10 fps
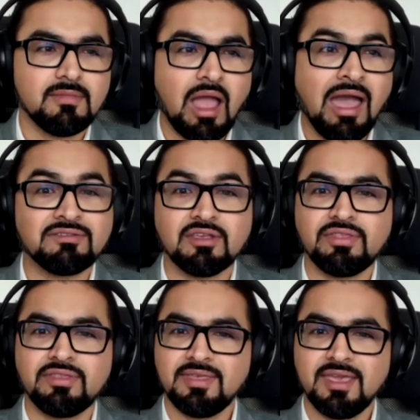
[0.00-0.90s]
as a
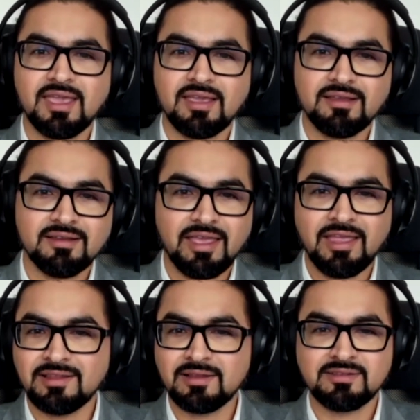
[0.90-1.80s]
thing
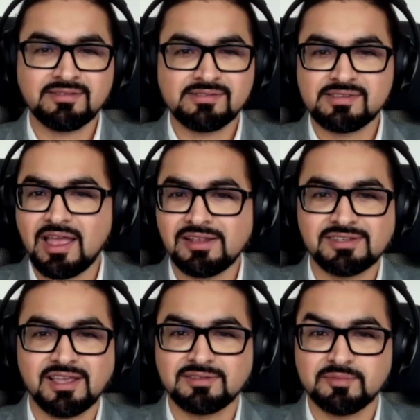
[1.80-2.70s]
in science
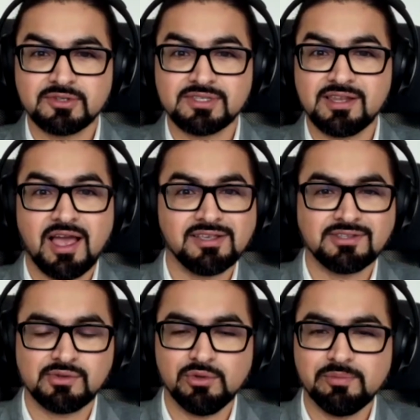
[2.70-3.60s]
textbooks in high
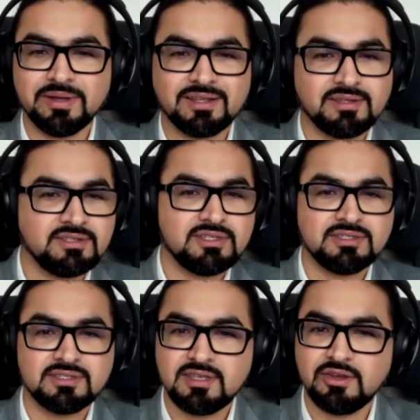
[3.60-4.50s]
school, but
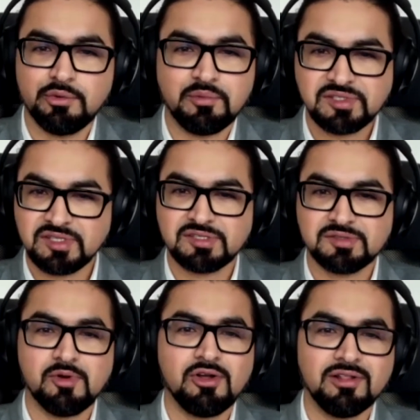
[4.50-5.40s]
just, it was a
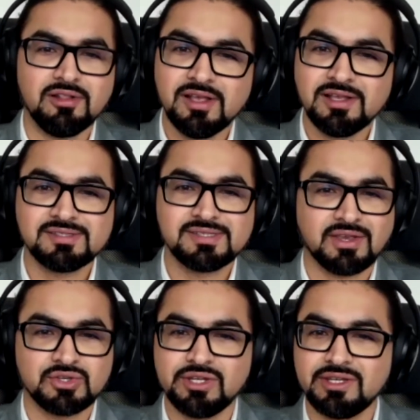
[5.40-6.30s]
small
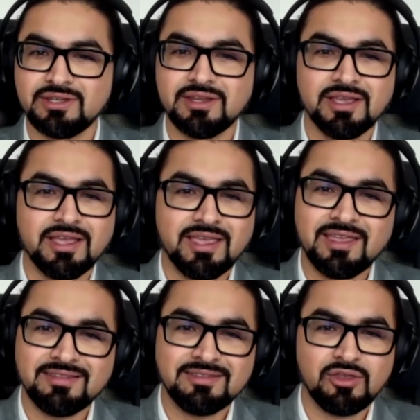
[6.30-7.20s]
section
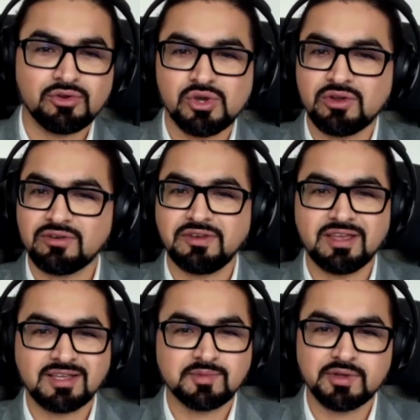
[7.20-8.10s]
in your geography
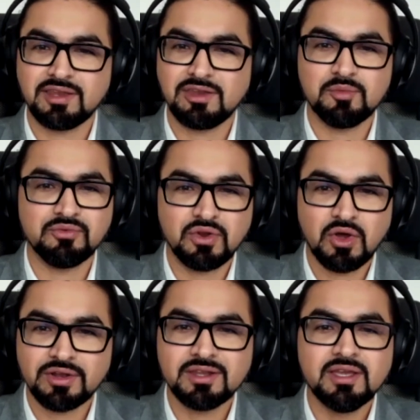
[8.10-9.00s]
textbook and you moved
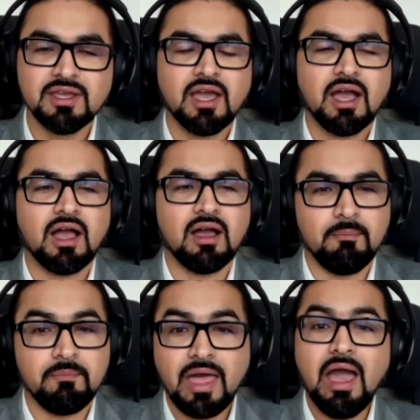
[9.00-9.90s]
on.
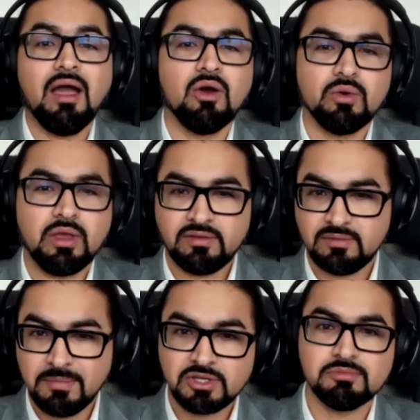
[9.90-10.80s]
Now it's
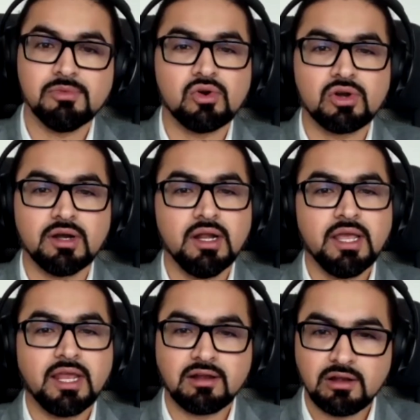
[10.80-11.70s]
much more
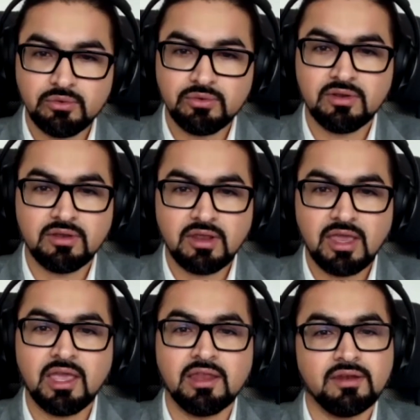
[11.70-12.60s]
included
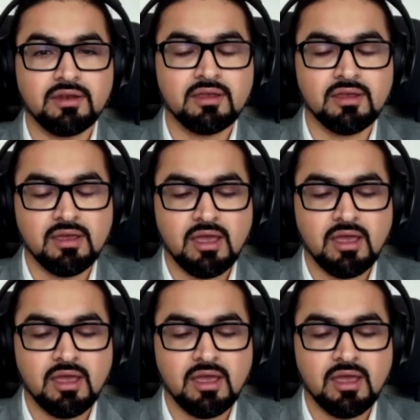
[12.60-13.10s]
in